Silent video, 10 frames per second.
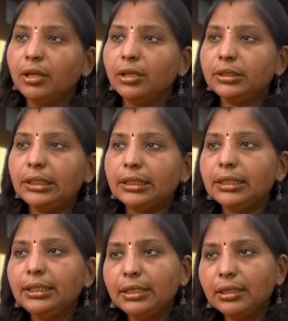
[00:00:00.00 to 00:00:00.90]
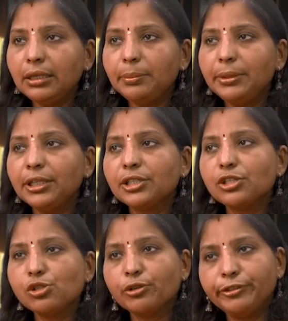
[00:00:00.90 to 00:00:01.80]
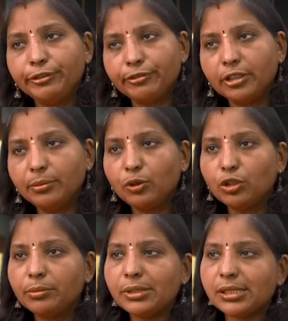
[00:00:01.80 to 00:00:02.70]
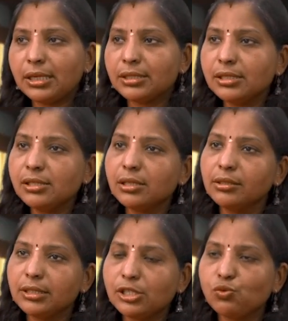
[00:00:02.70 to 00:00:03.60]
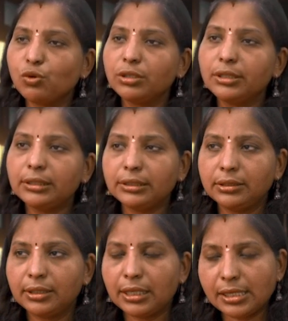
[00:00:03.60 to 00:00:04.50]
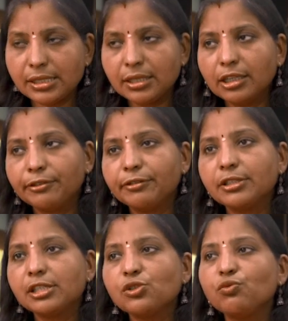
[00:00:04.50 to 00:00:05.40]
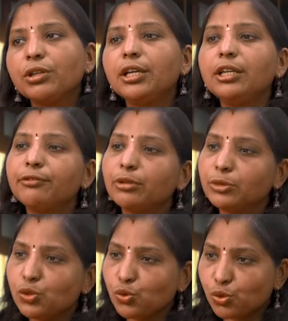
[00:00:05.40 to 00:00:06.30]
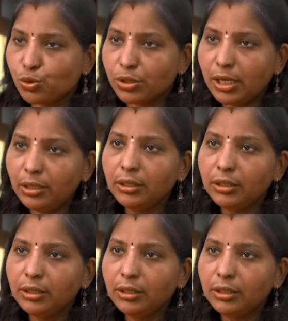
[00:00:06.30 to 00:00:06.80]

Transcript: The clinical applications of different powder massages, this is what the classical references we get from the Sushruta,